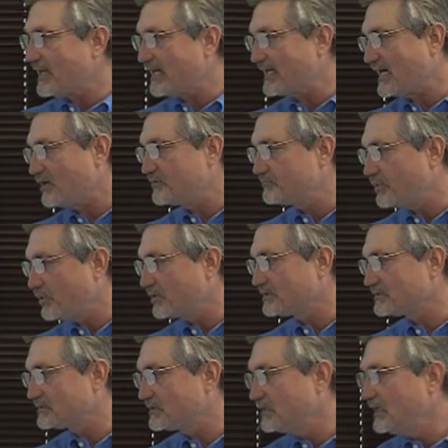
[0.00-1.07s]
about how
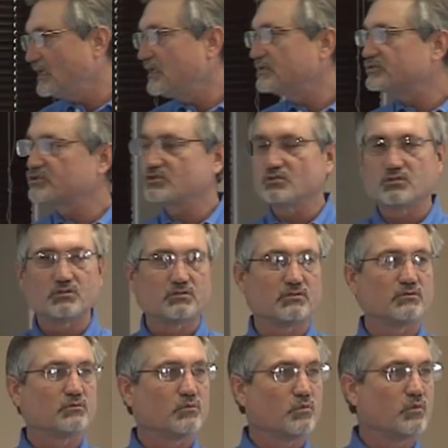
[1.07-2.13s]
important
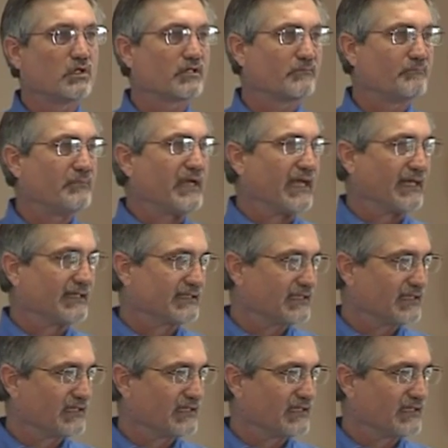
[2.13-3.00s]
school would have been.